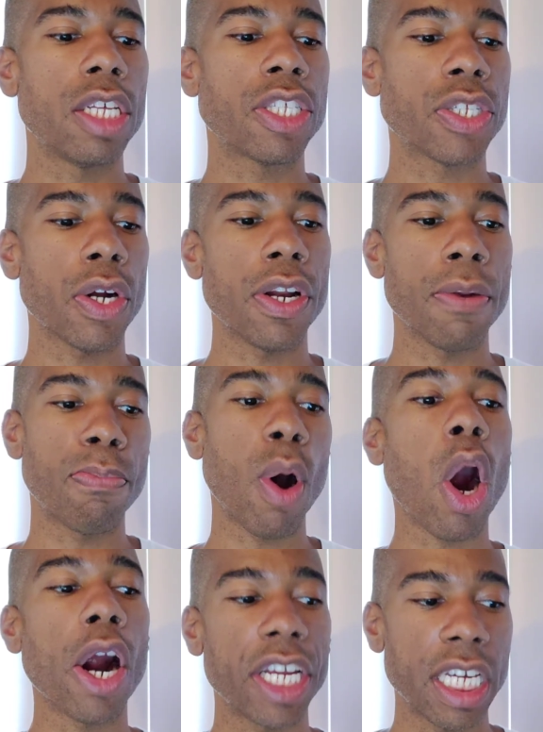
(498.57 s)
certain
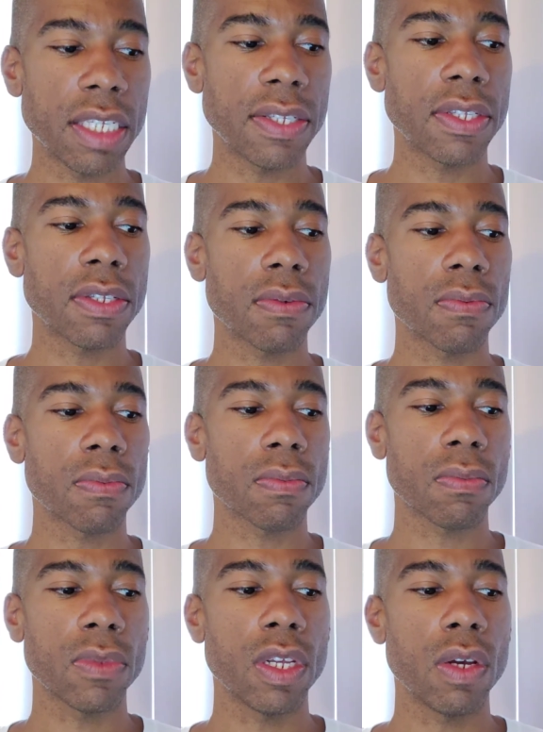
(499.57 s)
parties,
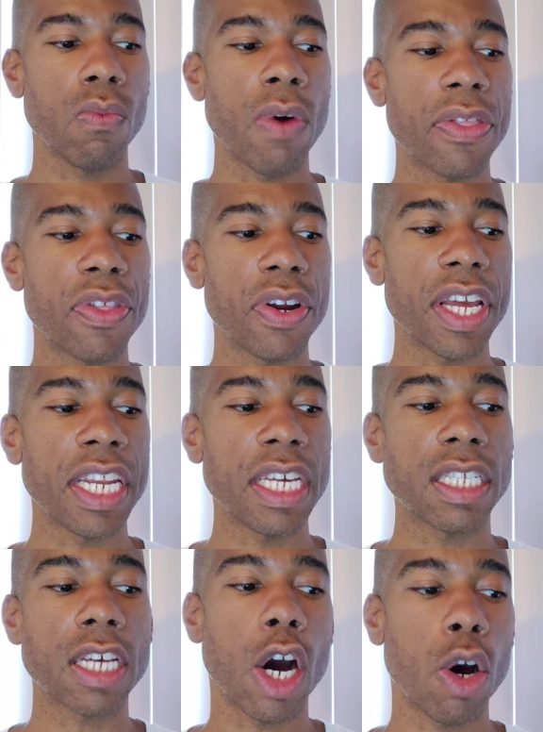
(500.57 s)
whether it
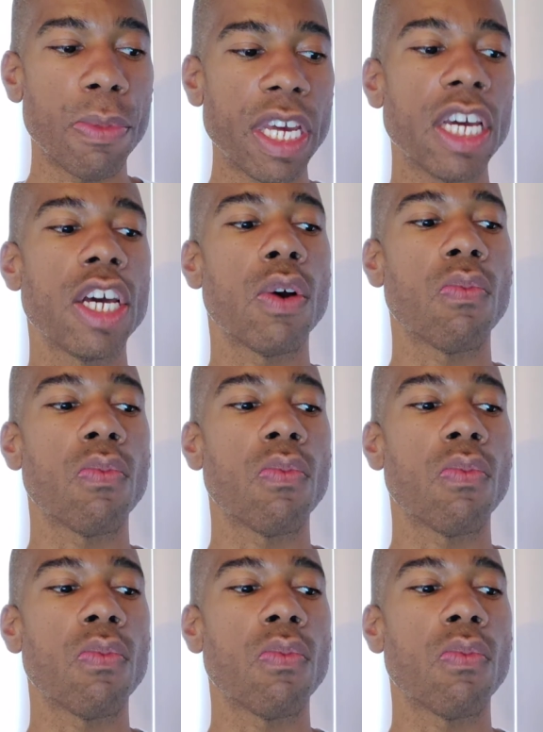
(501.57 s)
is Comey,